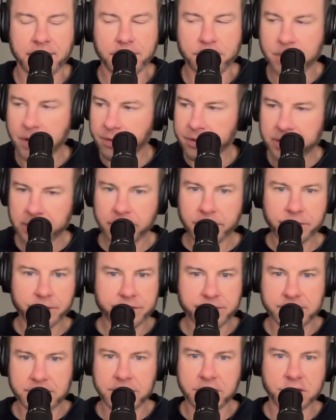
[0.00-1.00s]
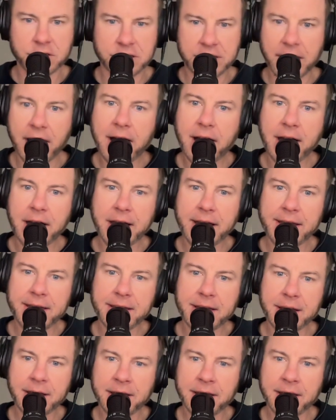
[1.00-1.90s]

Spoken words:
Very little CGI.